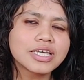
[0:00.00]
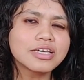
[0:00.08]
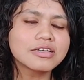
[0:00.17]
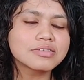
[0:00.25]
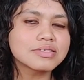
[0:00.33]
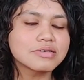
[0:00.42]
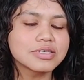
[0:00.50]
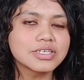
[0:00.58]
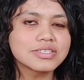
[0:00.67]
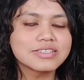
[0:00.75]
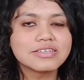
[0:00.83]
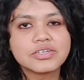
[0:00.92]

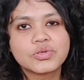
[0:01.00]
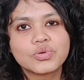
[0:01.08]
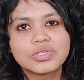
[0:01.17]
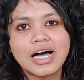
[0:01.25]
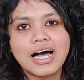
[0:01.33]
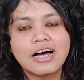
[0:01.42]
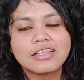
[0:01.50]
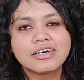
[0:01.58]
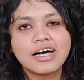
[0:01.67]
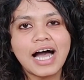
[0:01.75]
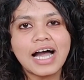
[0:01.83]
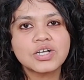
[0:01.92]
it's
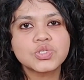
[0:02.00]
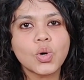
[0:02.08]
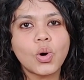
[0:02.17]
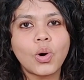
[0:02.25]
the act